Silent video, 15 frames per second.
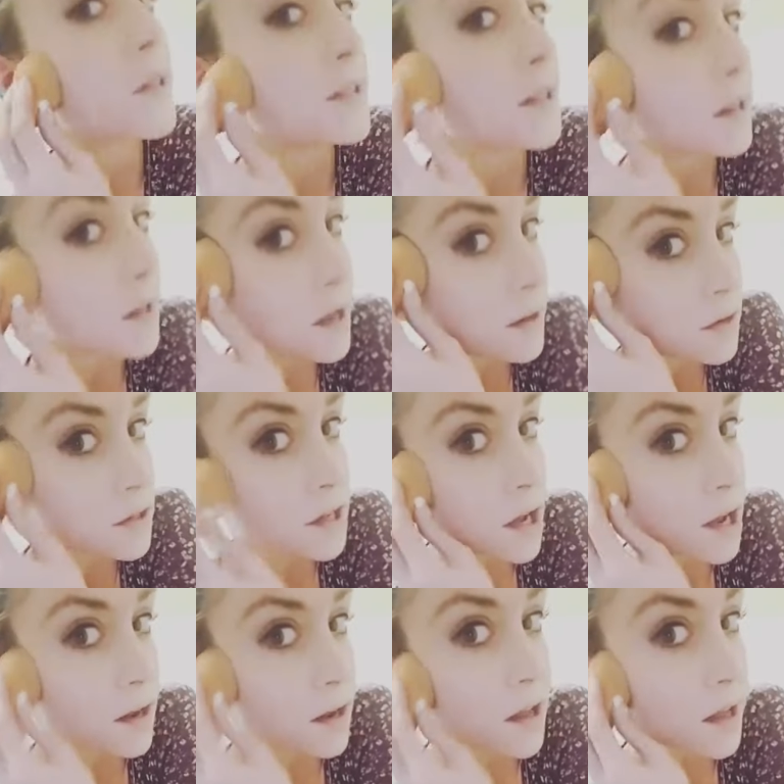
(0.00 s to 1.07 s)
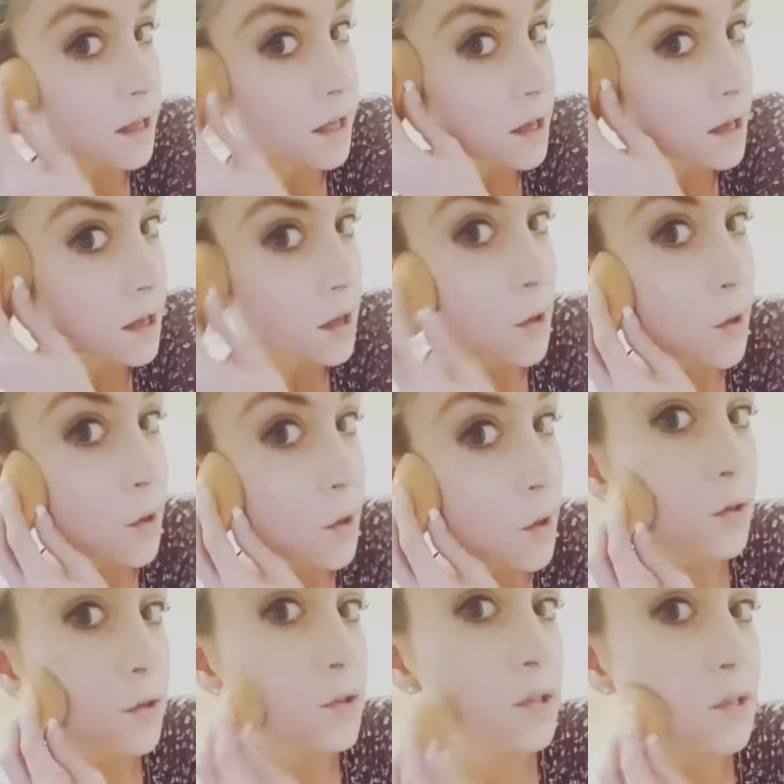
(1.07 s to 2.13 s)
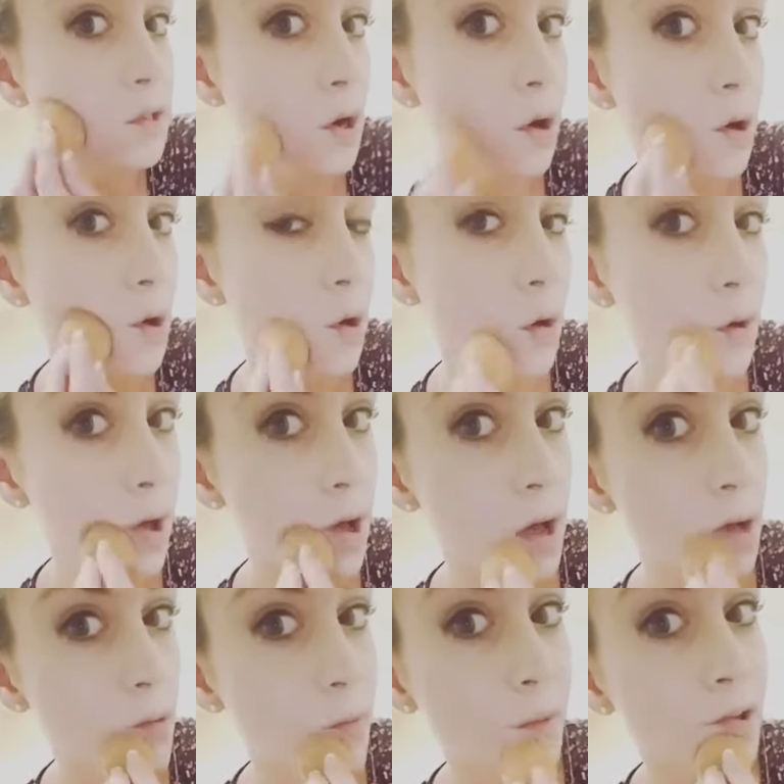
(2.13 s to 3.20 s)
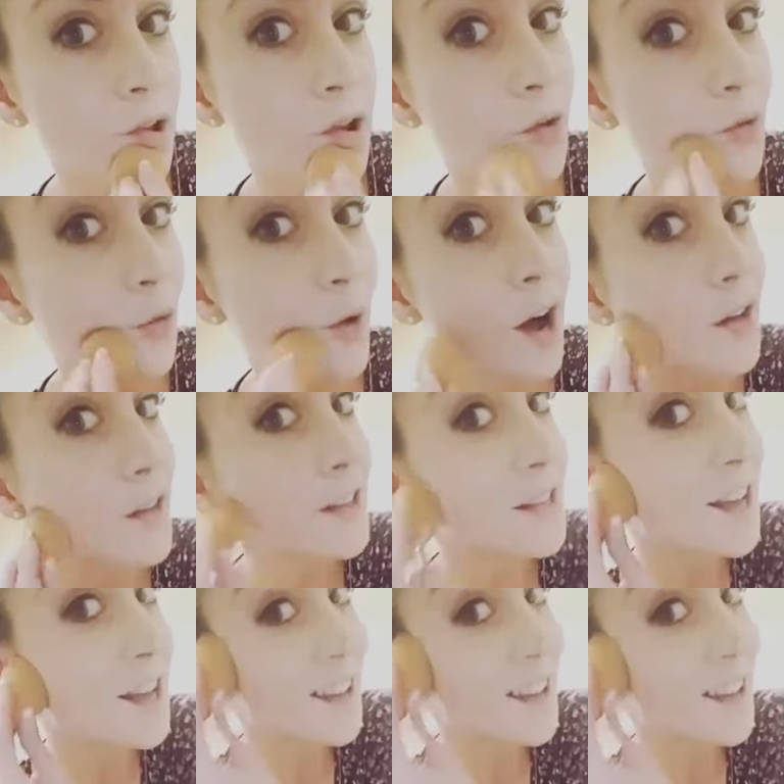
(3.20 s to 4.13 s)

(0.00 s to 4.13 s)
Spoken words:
then that looks kind of icky. So, Wow, this